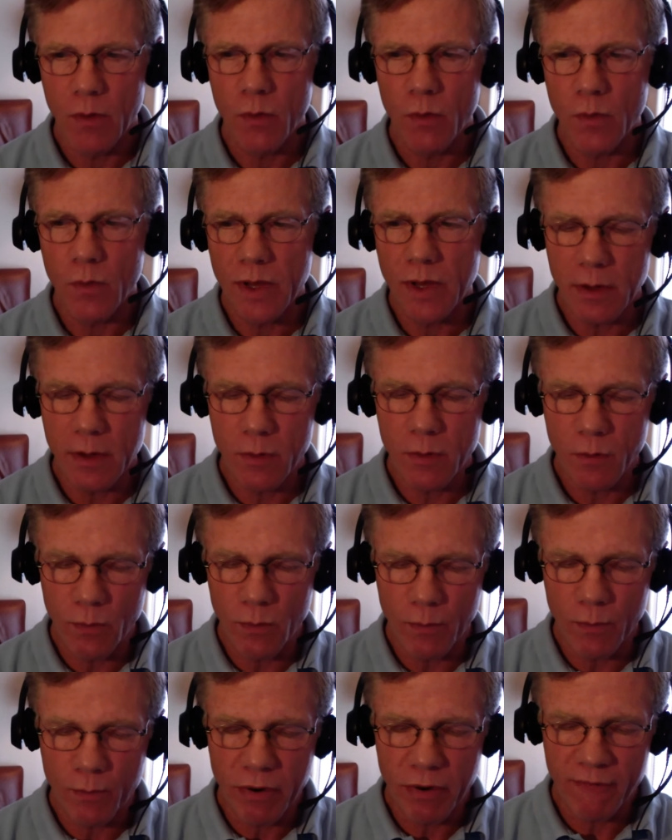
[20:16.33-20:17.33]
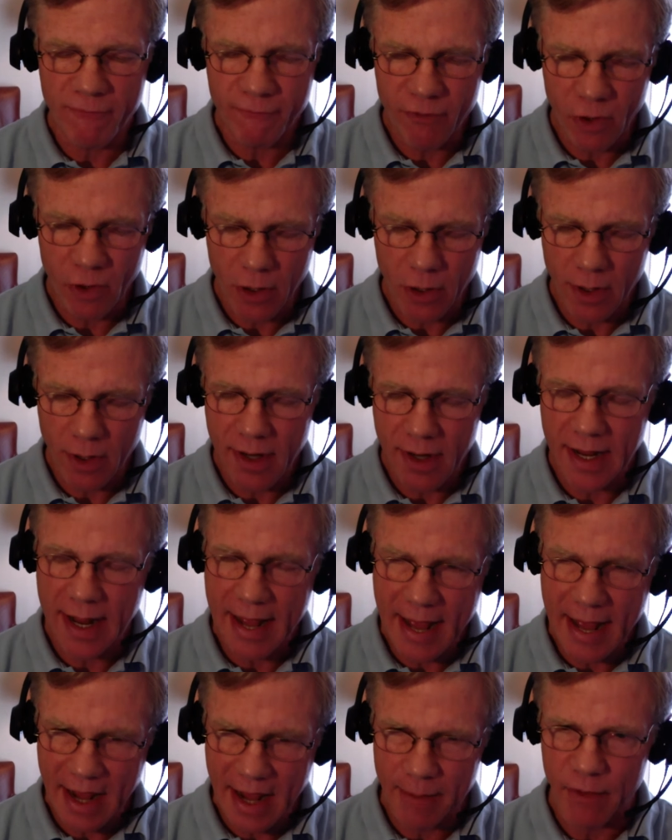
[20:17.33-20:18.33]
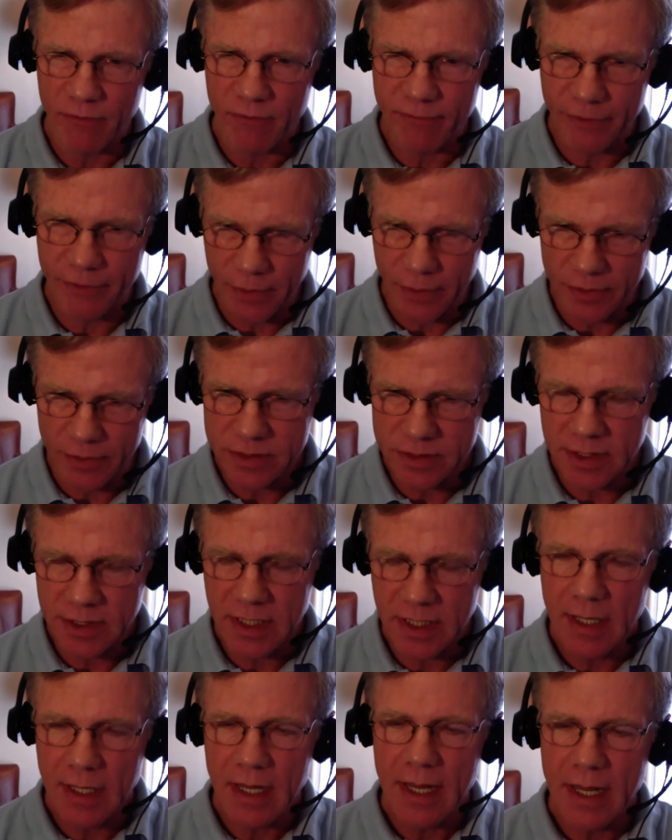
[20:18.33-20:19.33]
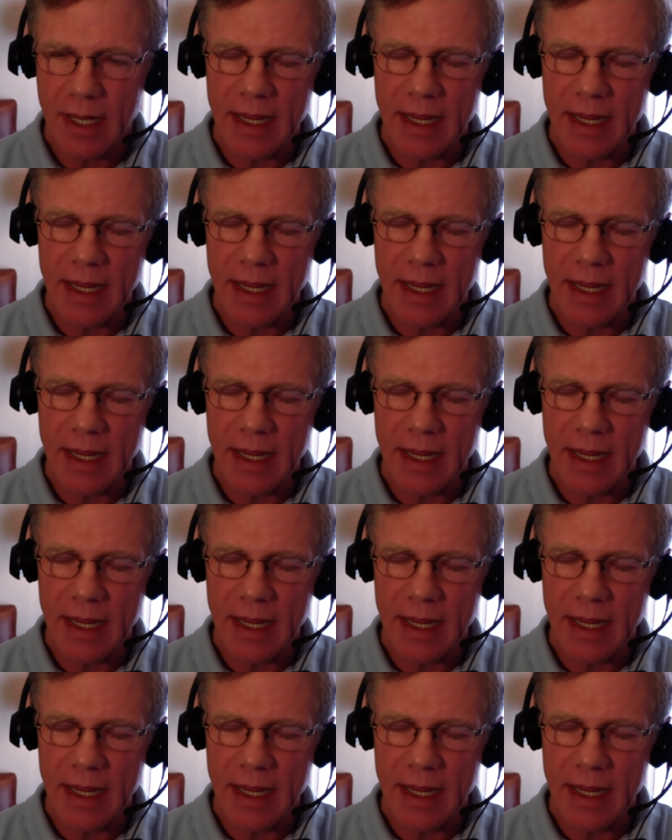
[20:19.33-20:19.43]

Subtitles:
We preferred animal foods. Mm-hmm.